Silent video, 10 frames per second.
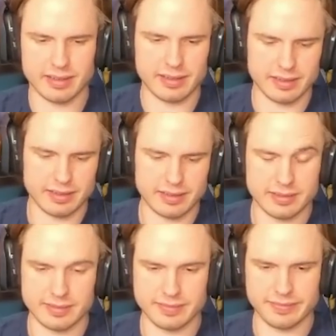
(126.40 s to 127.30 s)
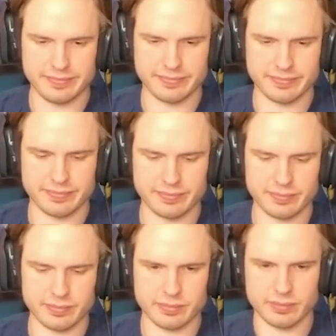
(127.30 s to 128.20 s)

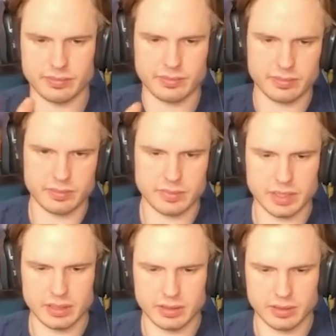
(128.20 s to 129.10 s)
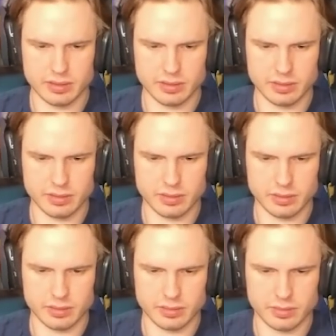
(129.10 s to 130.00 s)

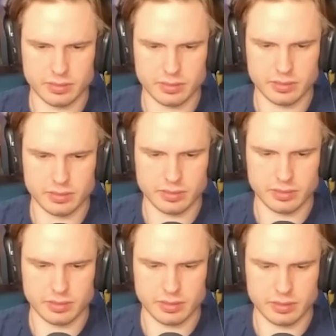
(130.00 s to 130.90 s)
Nobody speaks.